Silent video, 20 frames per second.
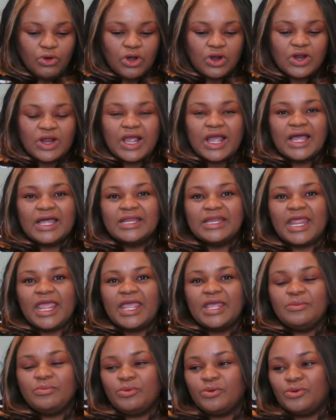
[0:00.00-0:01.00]
are
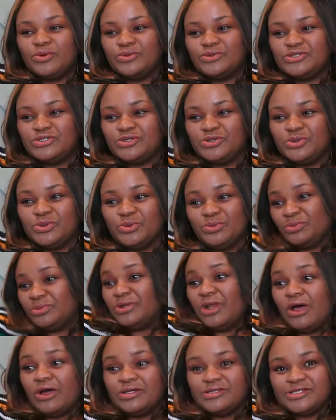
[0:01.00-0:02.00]
unable to
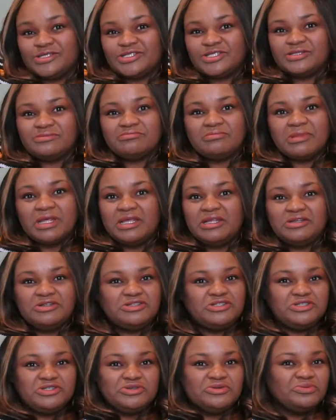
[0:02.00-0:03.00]
launch
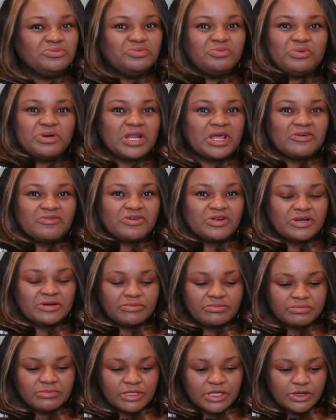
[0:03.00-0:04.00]
into
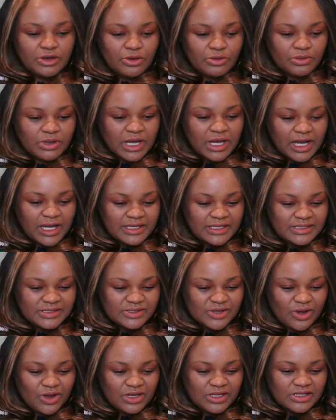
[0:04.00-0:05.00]
whatever God is
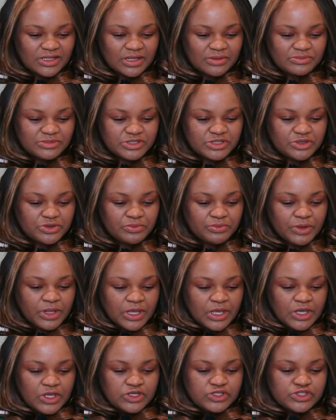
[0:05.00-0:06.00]
calling them to.
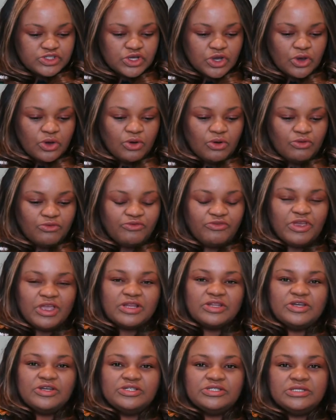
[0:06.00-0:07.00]
So
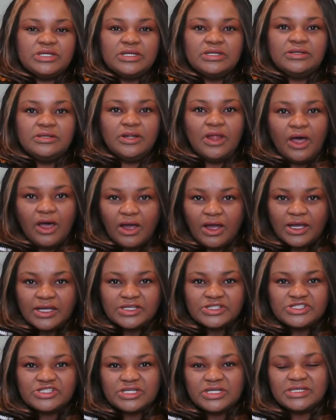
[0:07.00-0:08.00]
failure to
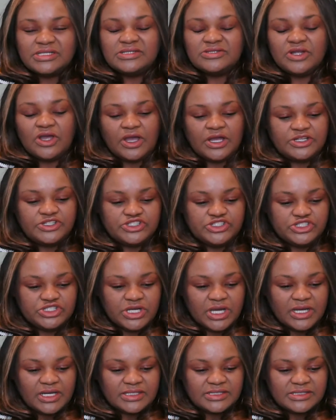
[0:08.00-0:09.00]
launch is not
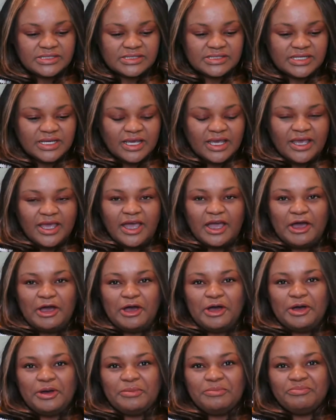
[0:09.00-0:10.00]
just
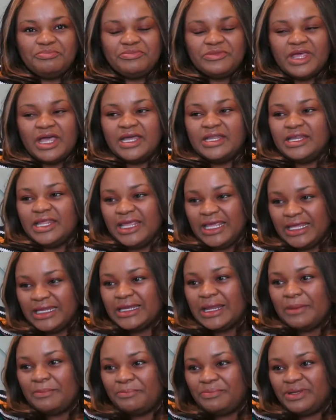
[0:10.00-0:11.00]
an
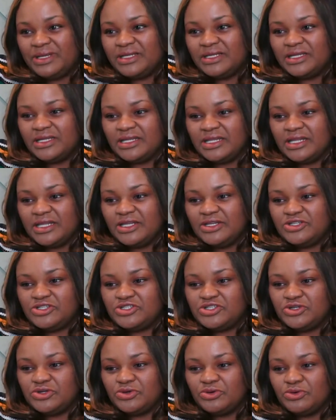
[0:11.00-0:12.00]
inability
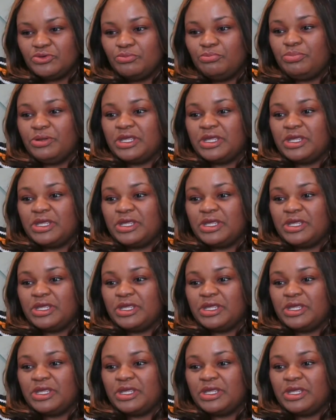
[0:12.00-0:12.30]
to